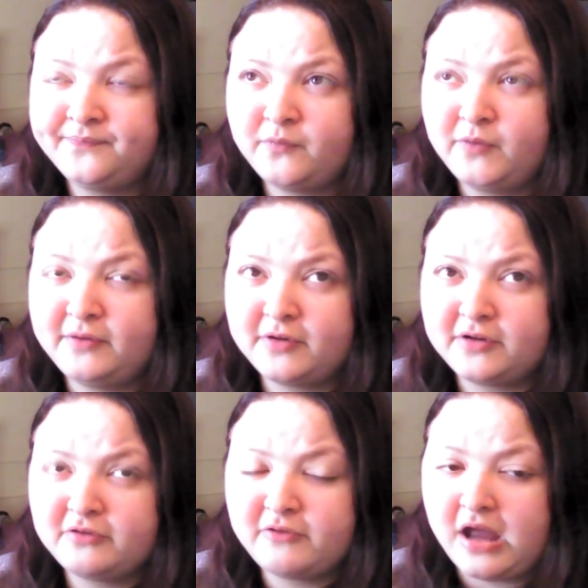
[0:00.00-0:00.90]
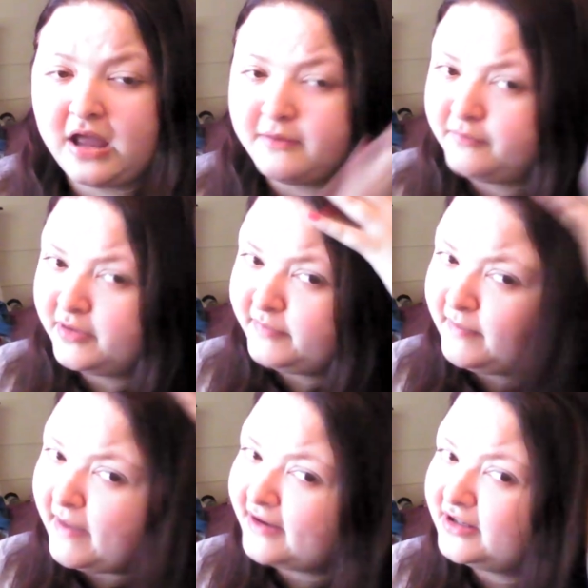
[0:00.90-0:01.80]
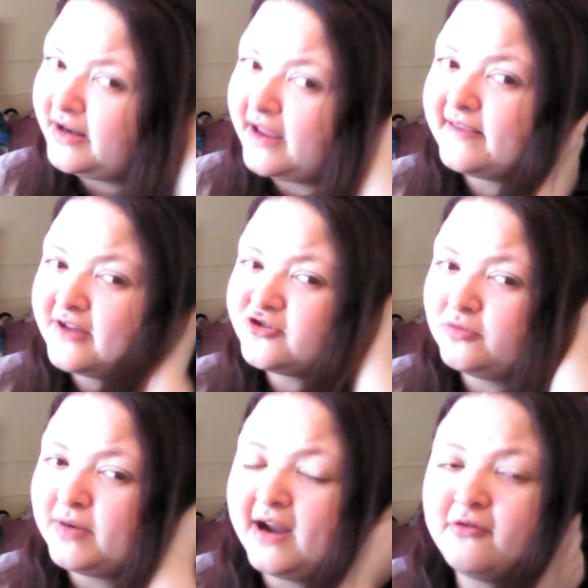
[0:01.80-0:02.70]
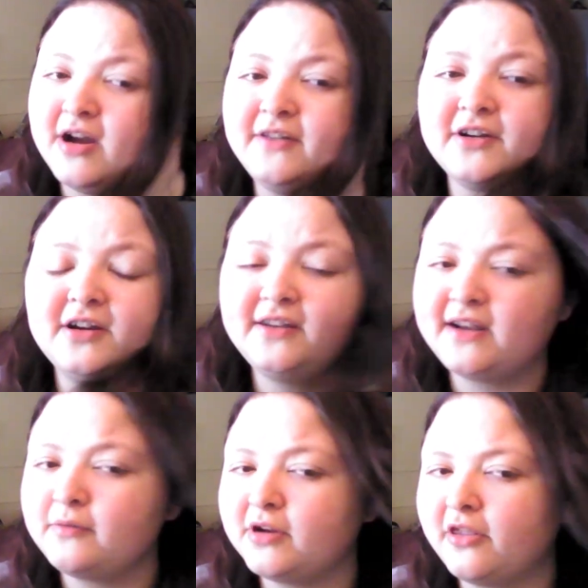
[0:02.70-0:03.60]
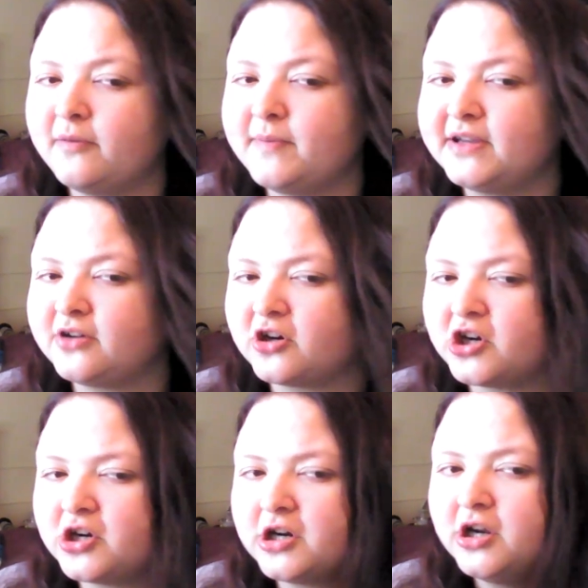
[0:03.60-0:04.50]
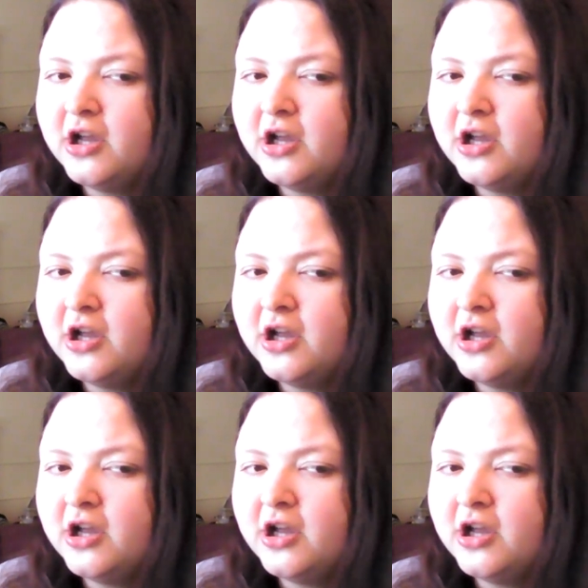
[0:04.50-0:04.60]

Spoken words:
We were put me back to a nice natural brown color, and then I went a little bit darker,